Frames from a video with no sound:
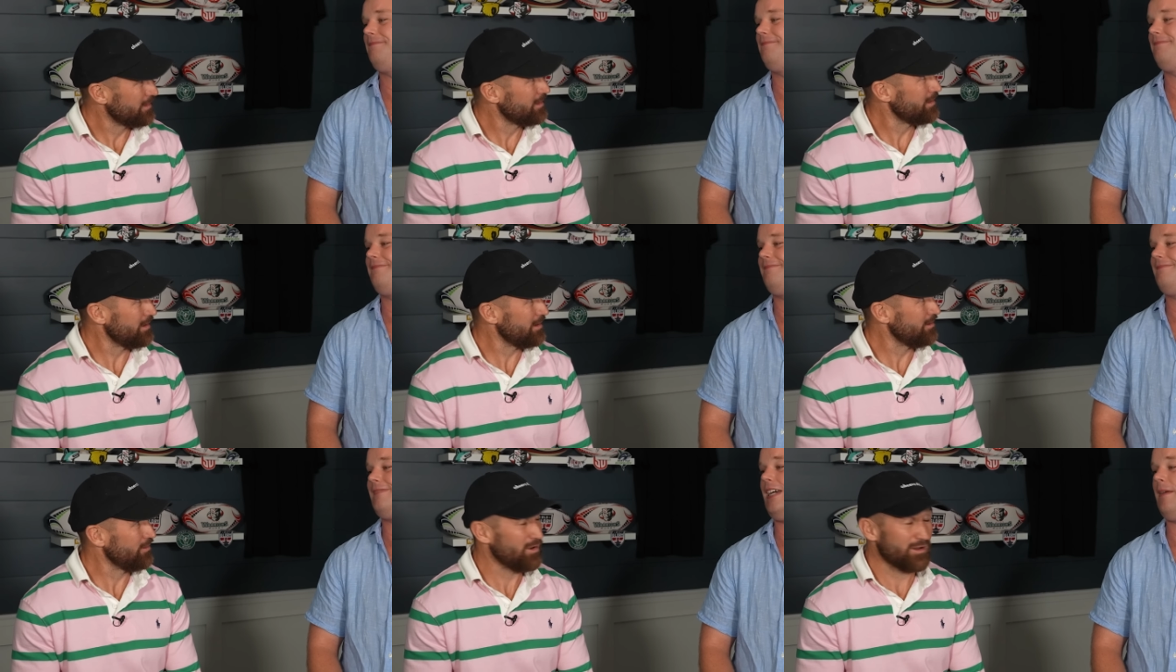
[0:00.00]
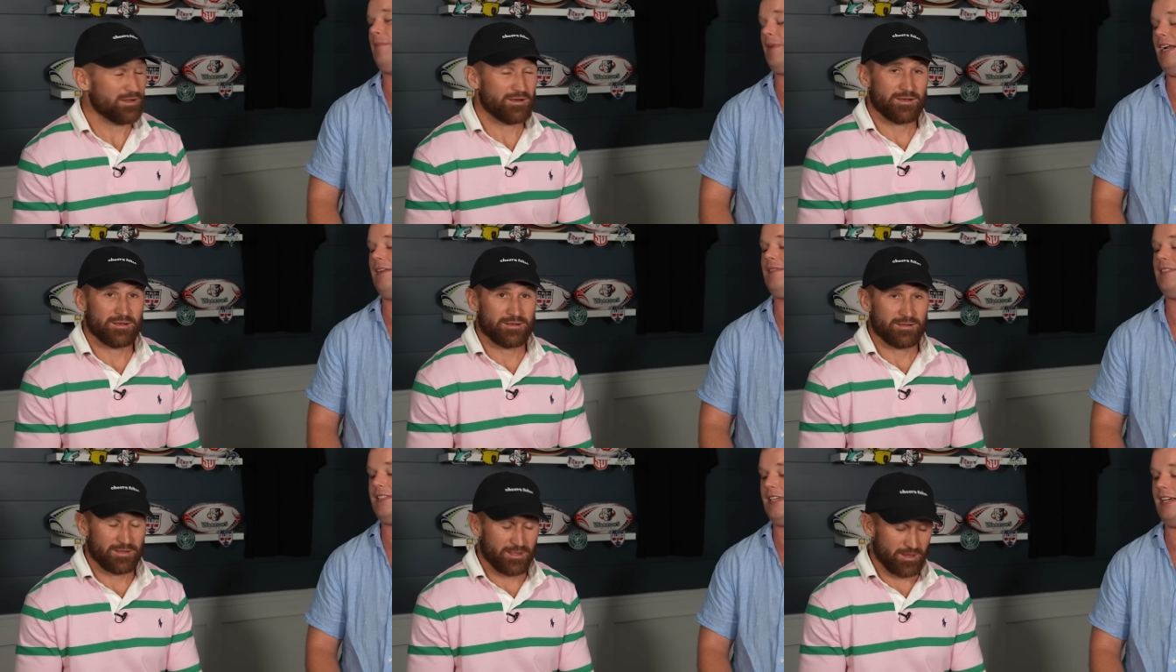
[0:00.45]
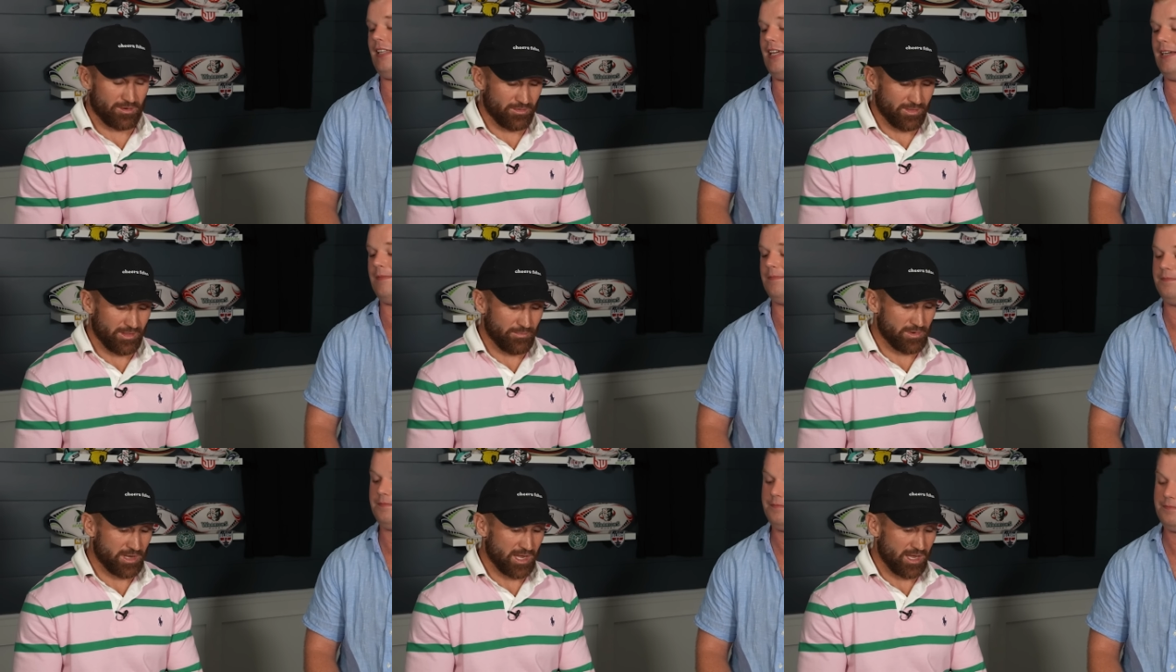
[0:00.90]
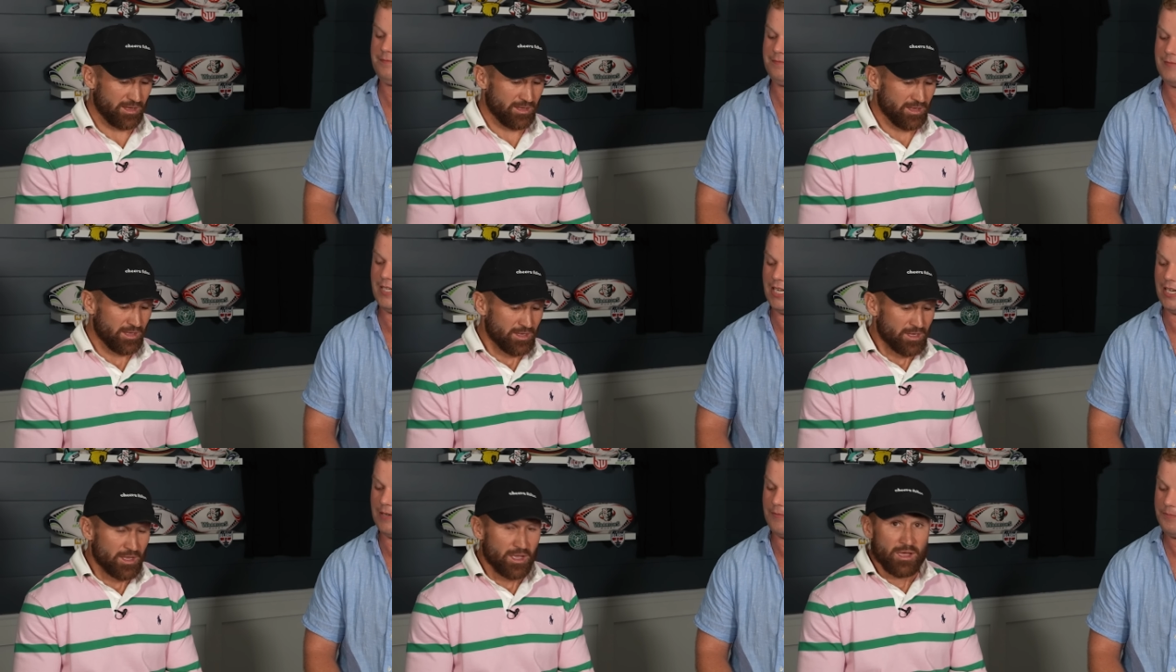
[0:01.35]
Yeah, right. I'm gonna have to say. Oh, well, there we go.
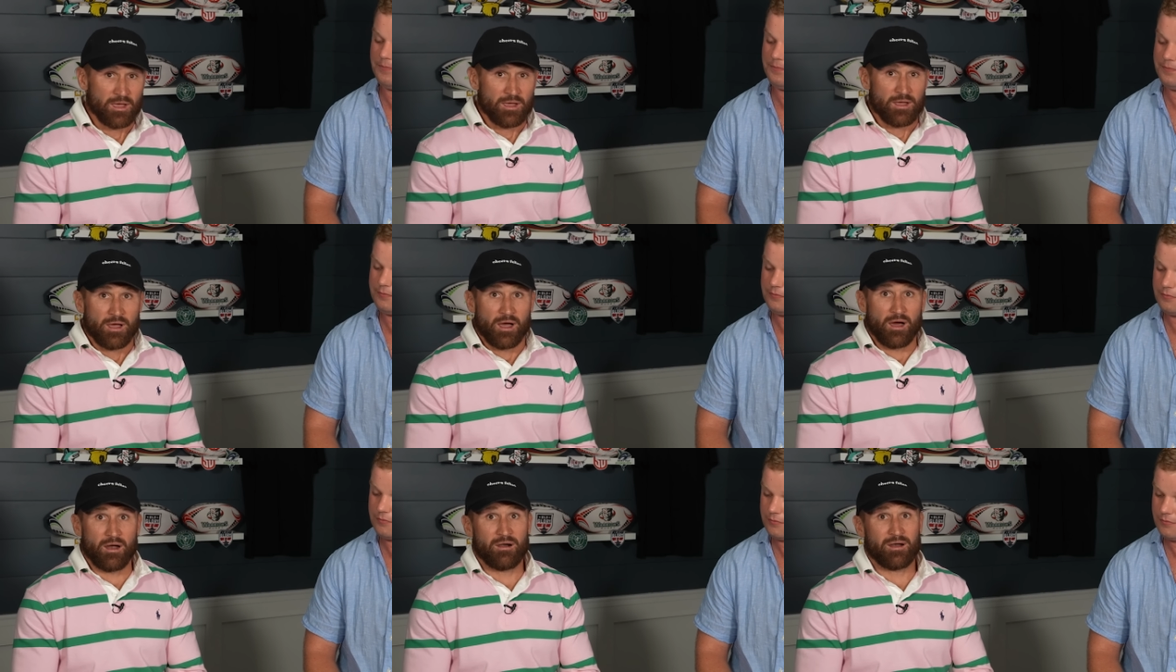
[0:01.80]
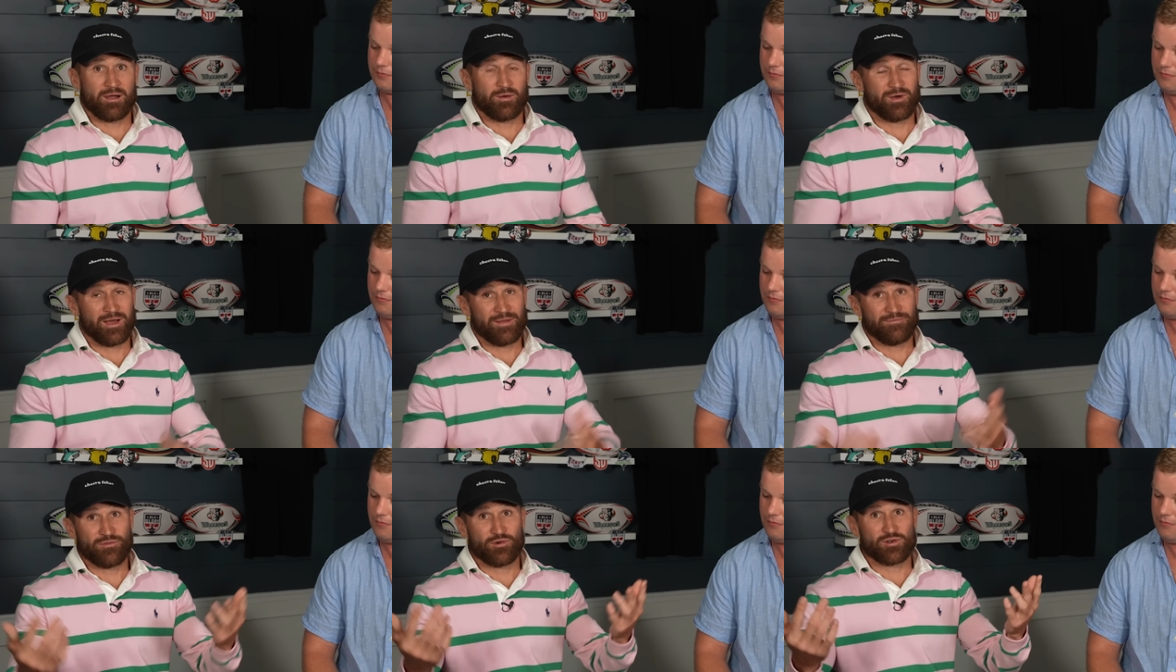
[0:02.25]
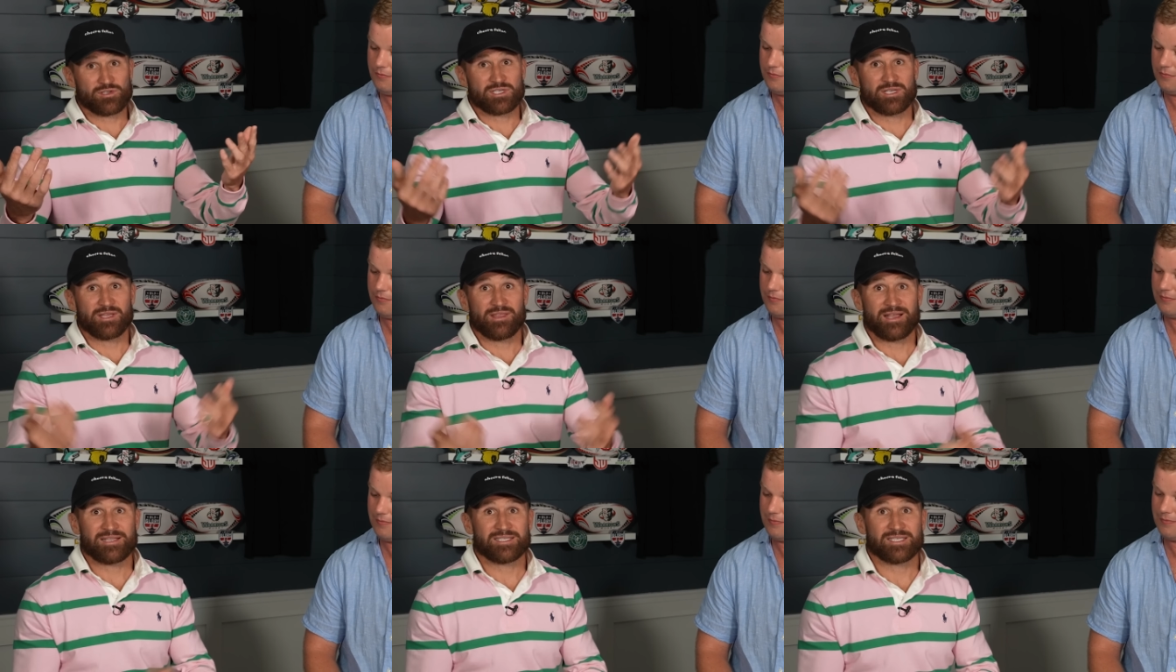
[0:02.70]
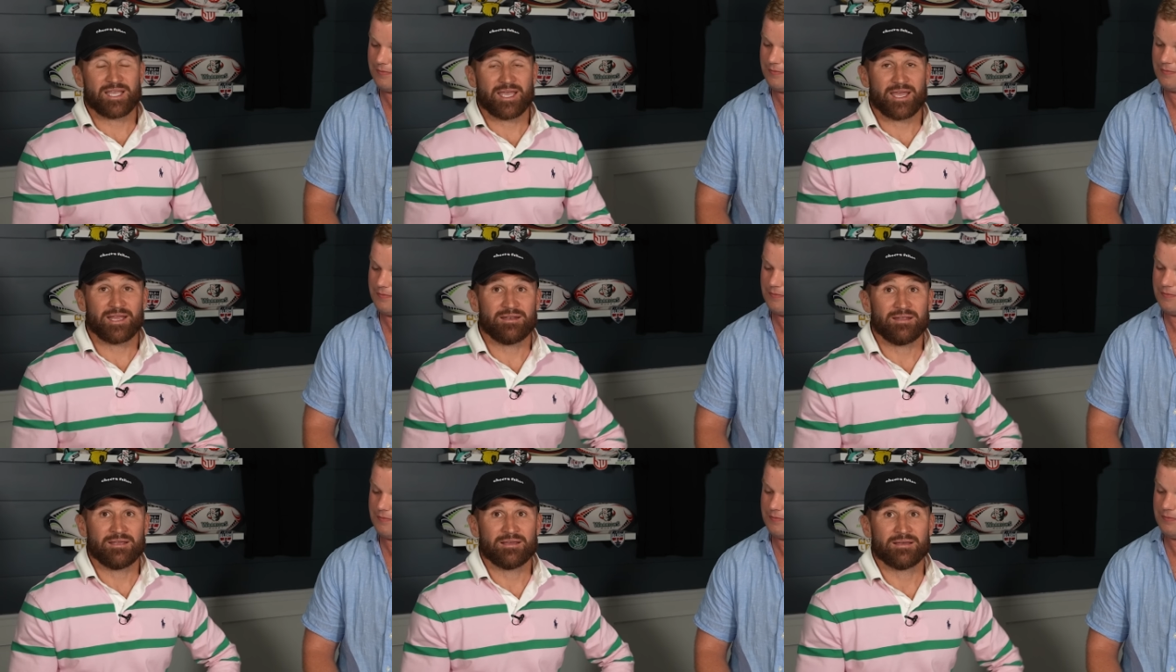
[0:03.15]
Yeah. All right. Well, unfortunately, that's the
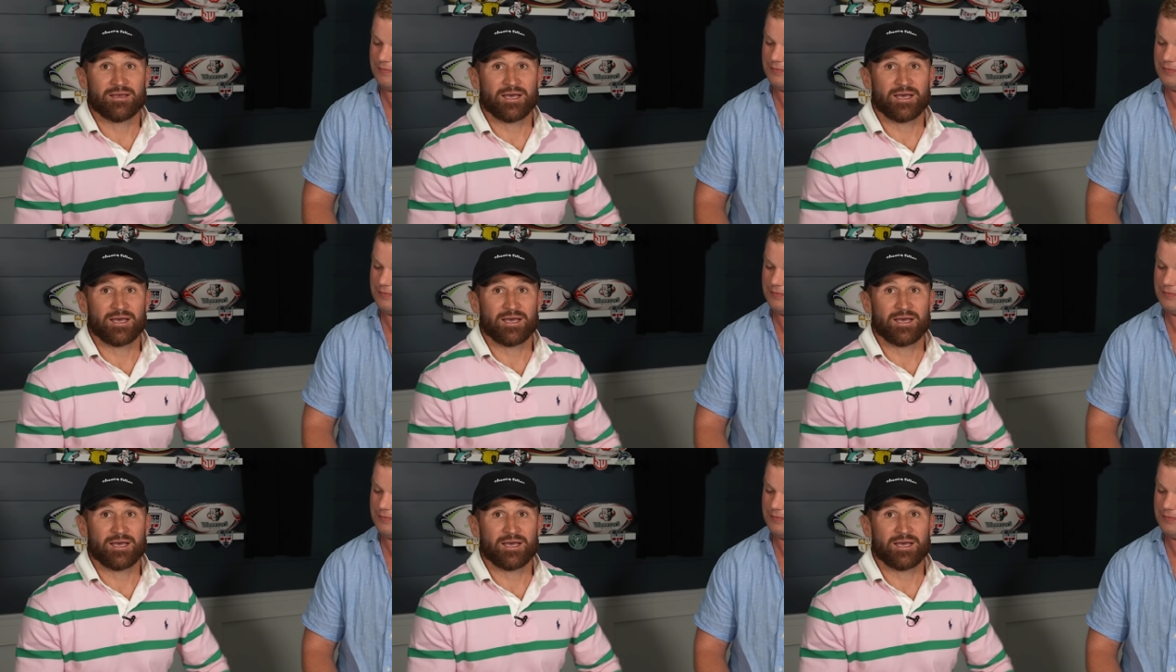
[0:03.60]
end.